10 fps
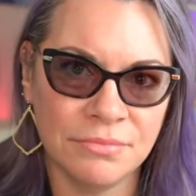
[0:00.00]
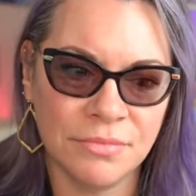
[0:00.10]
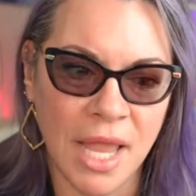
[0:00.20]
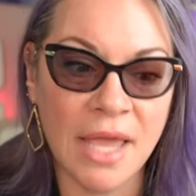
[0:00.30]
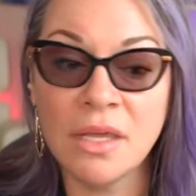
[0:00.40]

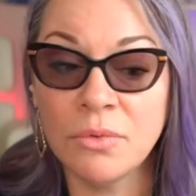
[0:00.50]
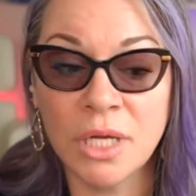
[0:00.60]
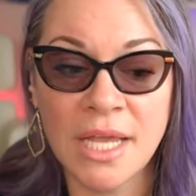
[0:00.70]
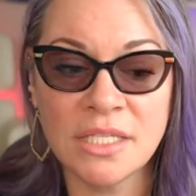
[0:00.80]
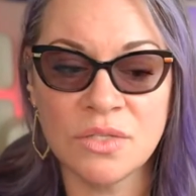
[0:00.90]
And there were
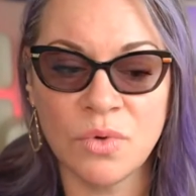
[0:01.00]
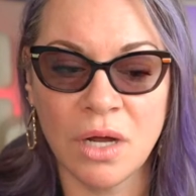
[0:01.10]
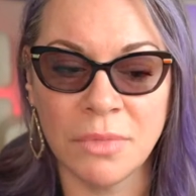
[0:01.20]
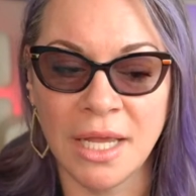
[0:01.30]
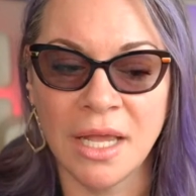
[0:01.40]
cases where
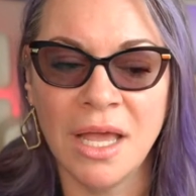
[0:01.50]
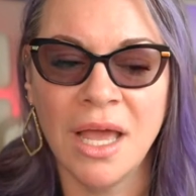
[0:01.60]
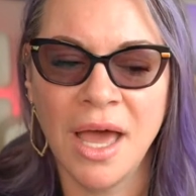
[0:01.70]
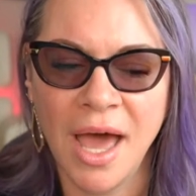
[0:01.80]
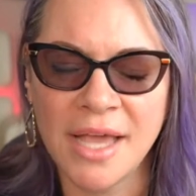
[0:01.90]
I'm like,
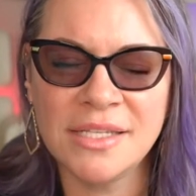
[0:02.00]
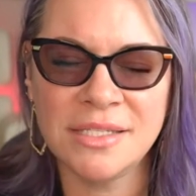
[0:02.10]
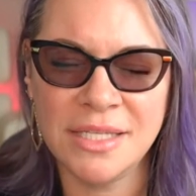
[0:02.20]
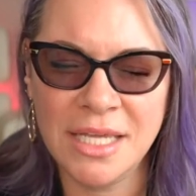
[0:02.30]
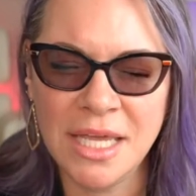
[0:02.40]
I
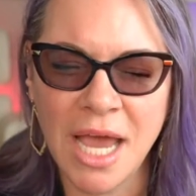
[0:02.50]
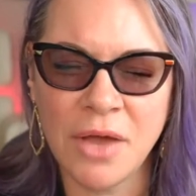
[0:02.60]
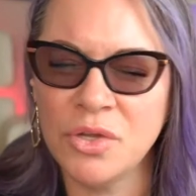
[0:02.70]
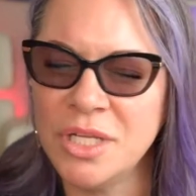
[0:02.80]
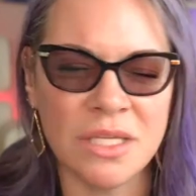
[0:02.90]
see how
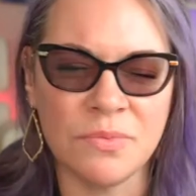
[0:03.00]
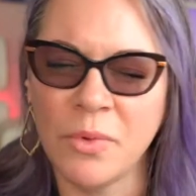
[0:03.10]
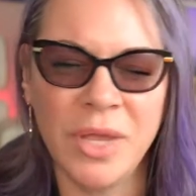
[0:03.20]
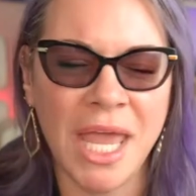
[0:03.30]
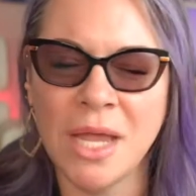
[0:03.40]
you did this, but
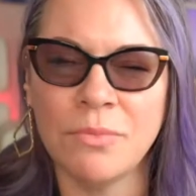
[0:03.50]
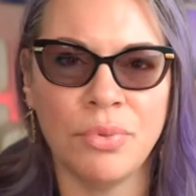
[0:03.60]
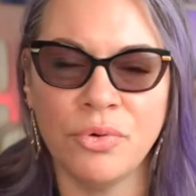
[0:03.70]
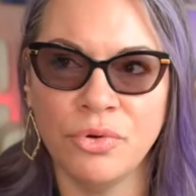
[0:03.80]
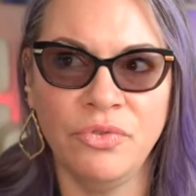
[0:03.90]
we can't
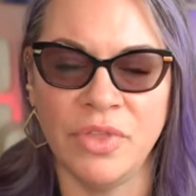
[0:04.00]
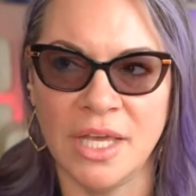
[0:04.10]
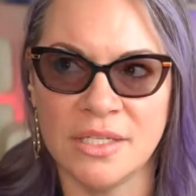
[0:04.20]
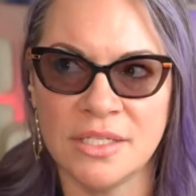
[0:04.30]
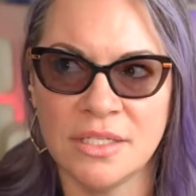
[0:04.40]
prove
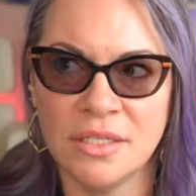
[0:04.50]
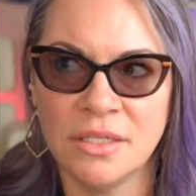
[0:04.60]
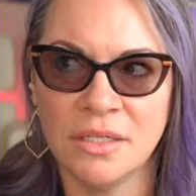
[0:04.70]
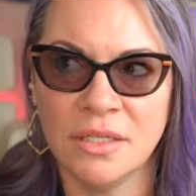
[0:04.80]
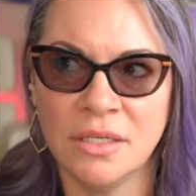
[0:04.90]
this.
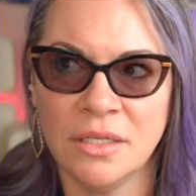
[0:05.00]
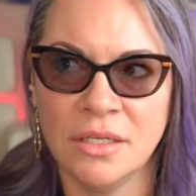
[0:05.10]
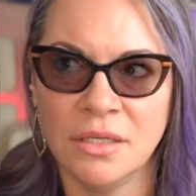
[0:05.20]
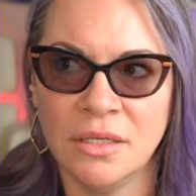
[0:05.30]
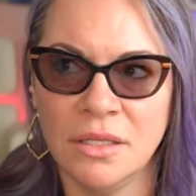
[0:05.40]

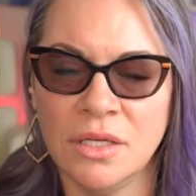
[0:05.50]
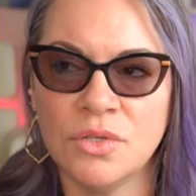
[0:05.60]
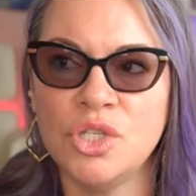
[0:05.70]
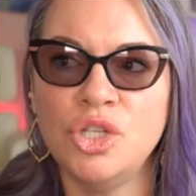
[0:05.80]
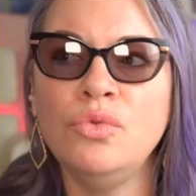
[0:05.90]
There
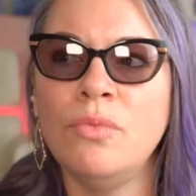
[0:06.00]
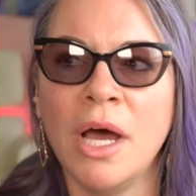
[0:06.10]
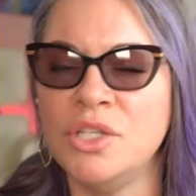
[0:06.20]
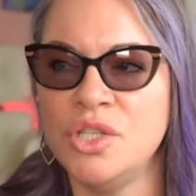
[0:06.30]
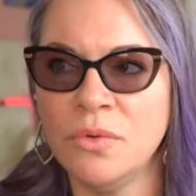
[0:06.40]
is too
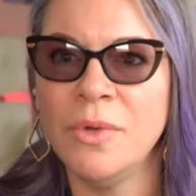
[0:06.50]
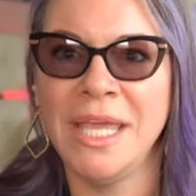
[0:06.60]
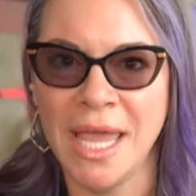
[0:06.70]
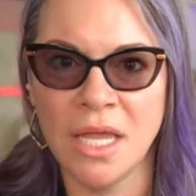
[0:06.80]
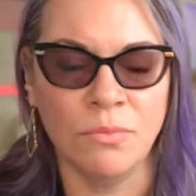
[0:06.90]
much that we
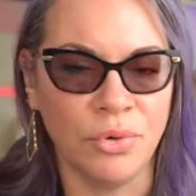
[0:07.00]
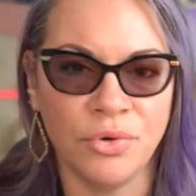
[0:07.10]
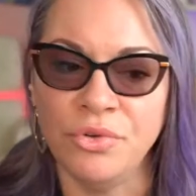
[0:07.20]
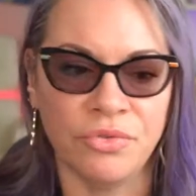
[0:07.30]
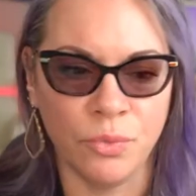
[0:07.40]
can't
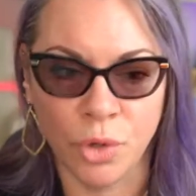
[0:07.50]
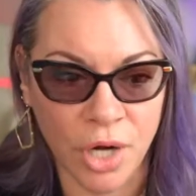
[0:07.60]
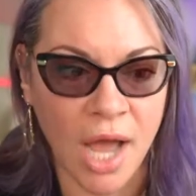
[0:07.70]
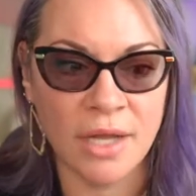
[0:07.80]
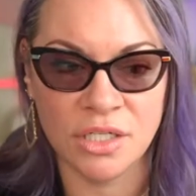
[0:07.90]
prove. We're
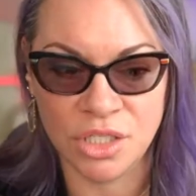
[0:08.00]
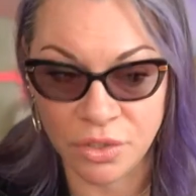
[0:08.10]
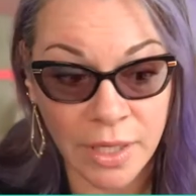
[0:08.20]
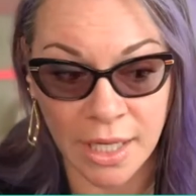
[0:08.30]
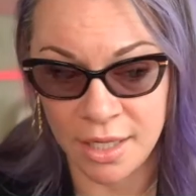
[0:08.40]
not
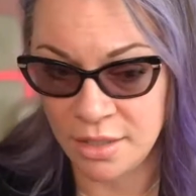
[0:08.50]
doing it.